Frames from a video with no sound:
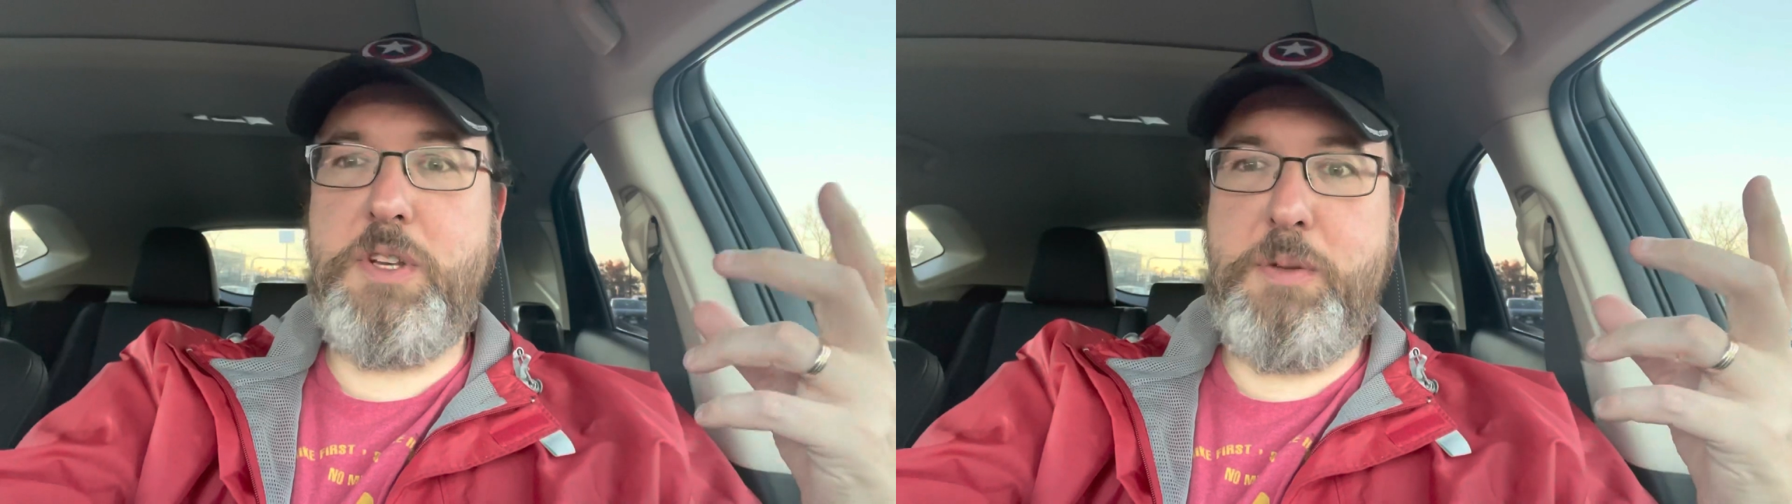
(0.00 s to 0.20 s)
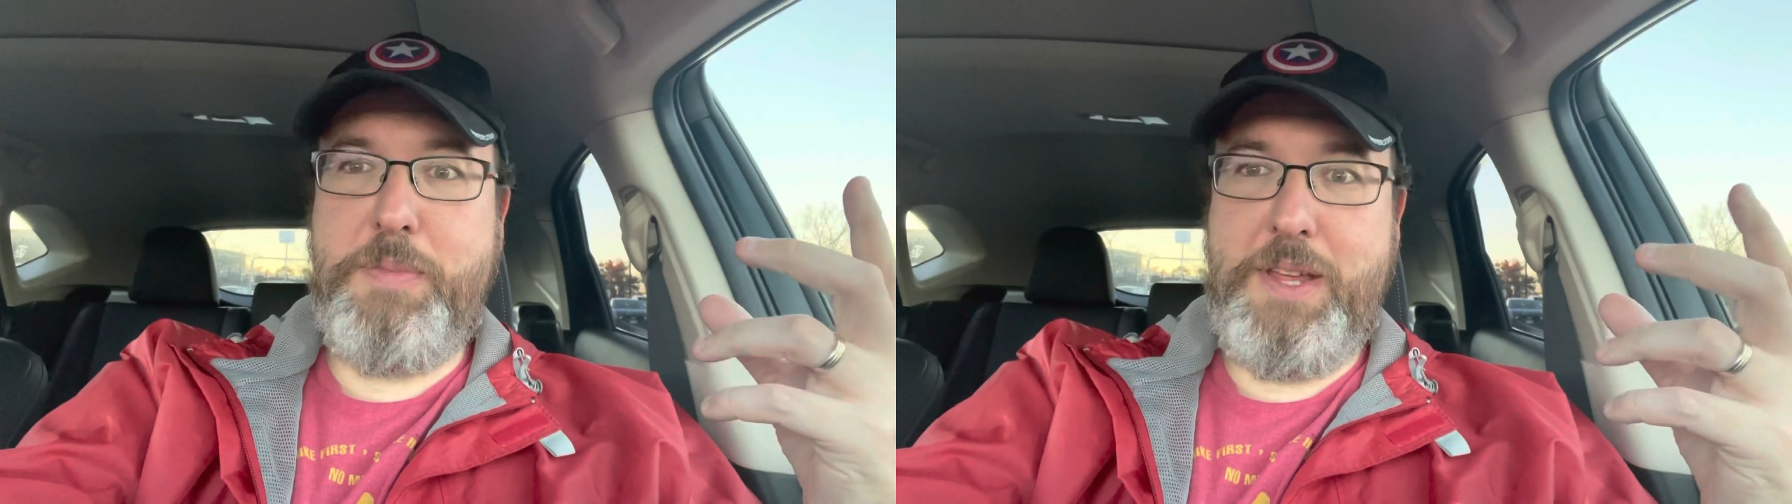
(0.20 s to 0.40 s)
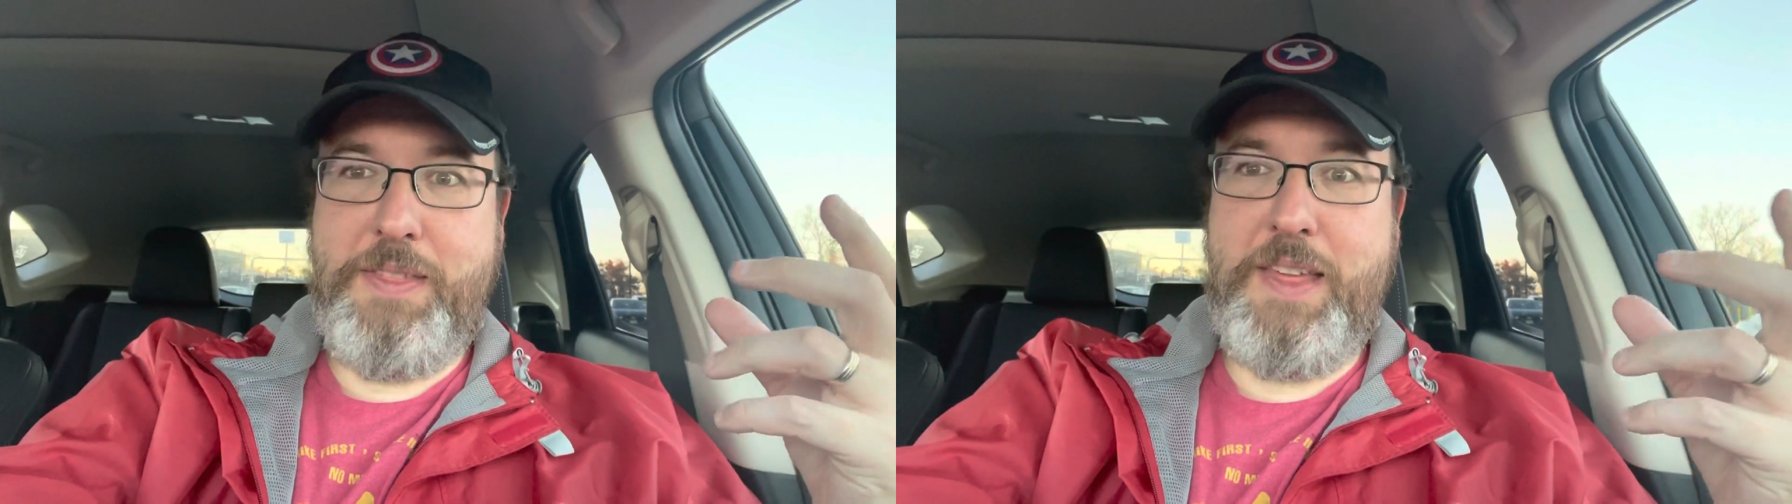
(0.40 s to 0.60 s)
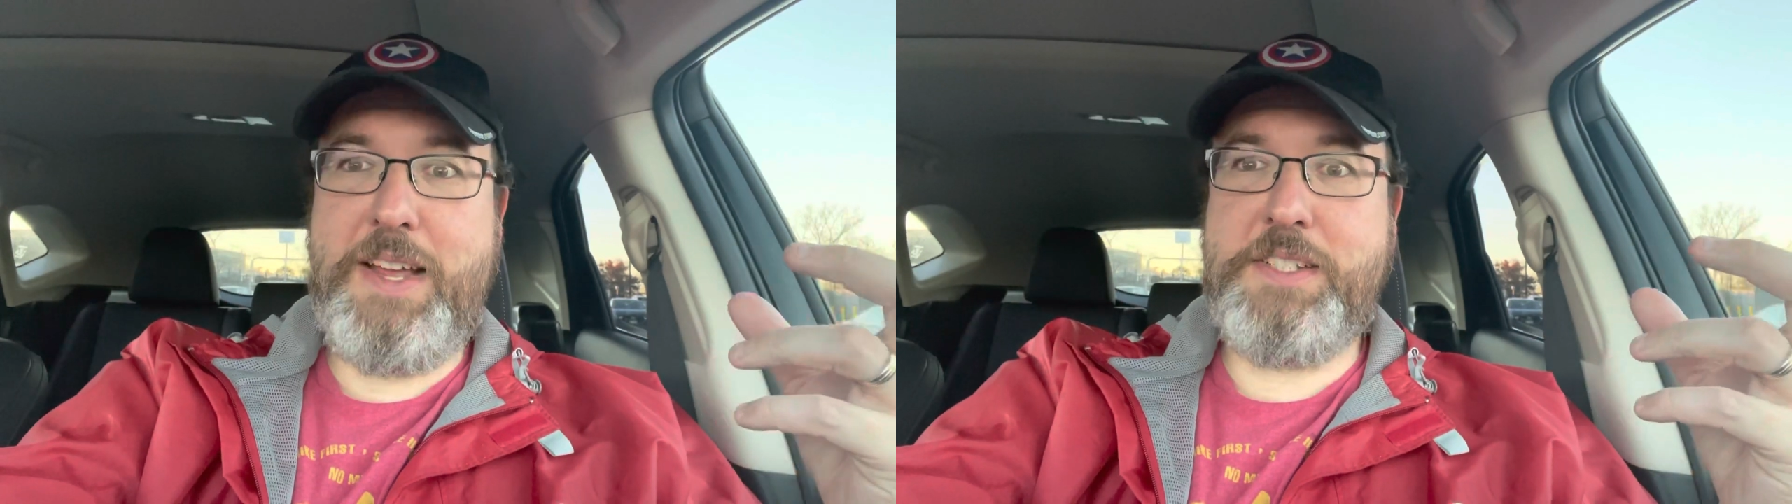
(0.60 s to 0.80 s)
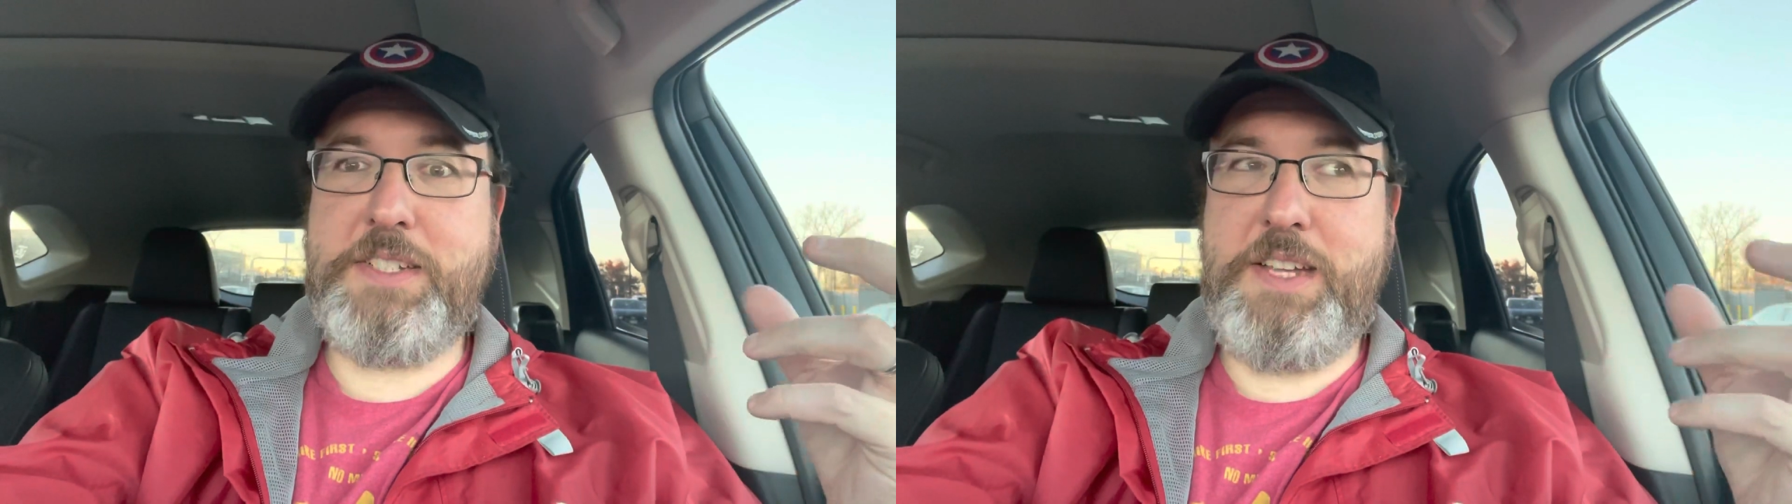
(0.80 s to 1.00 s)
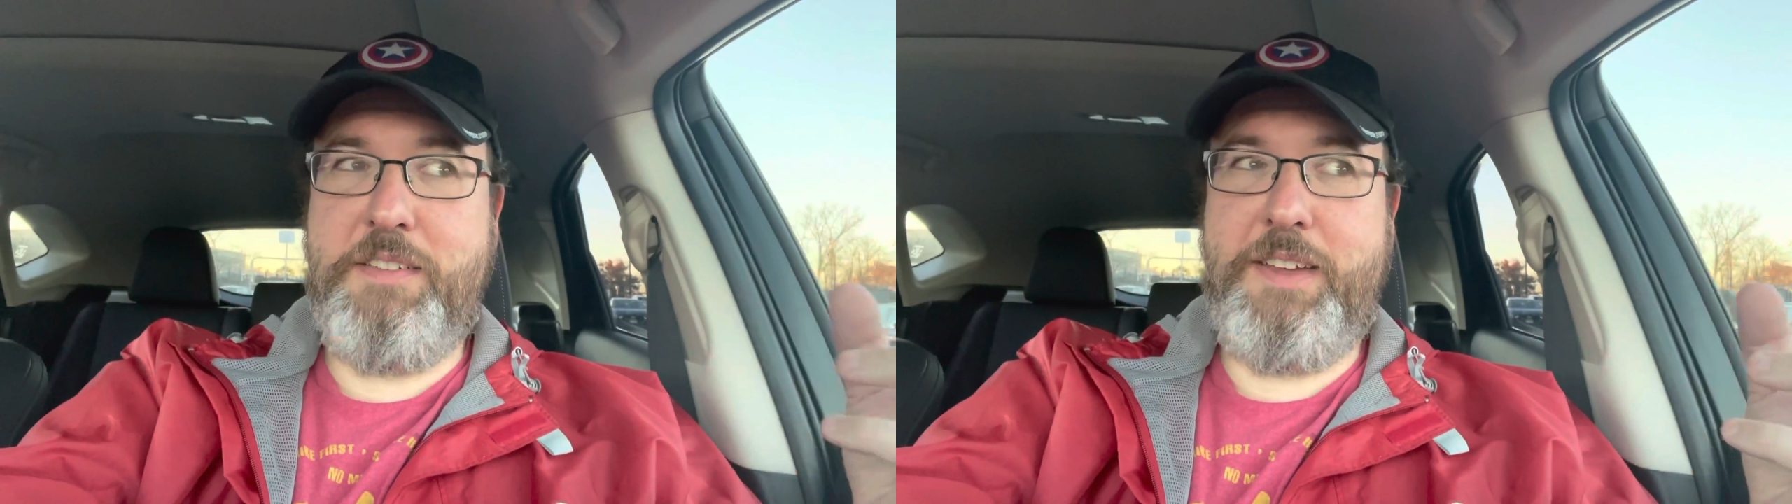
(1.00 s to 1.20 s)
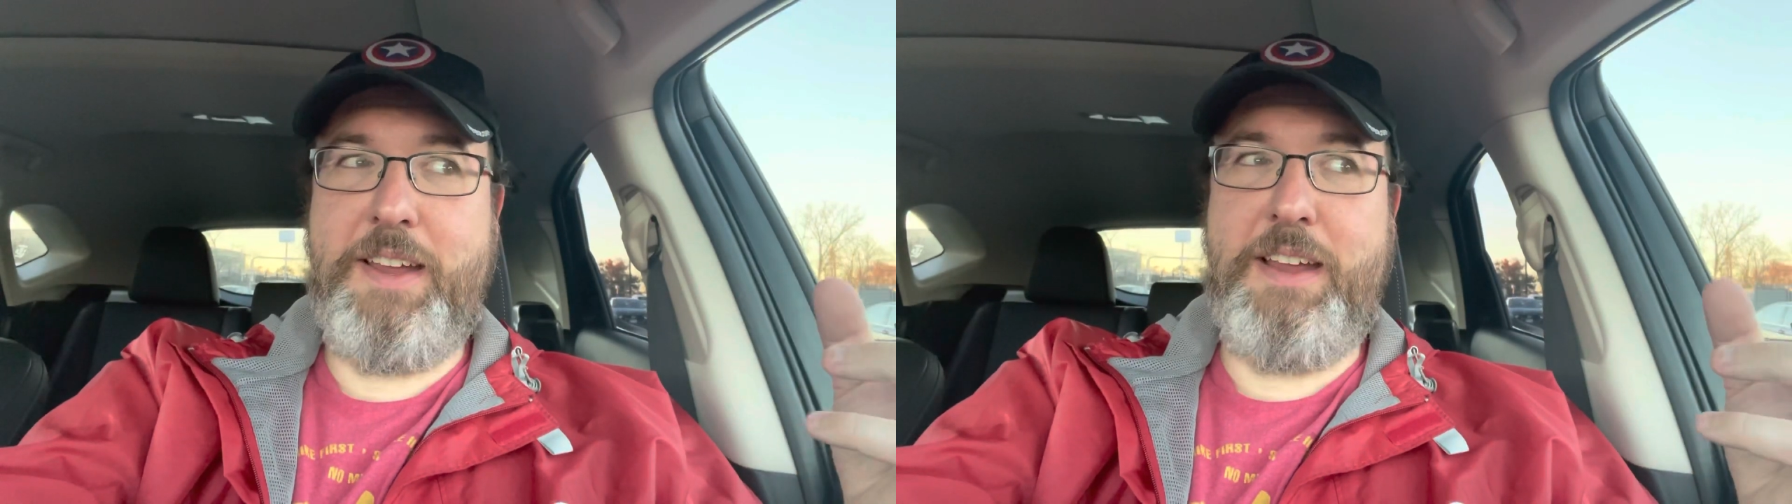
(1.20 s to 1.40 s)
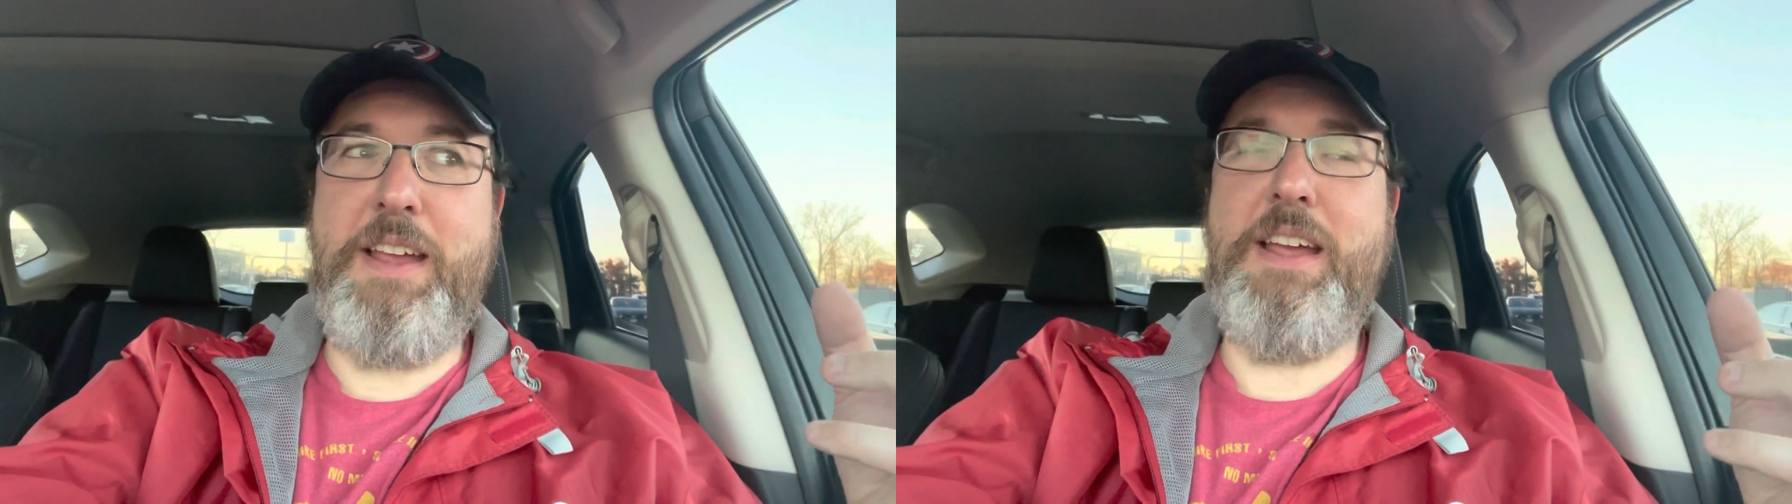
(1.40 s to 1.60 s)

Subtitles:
to be Thanksgiving.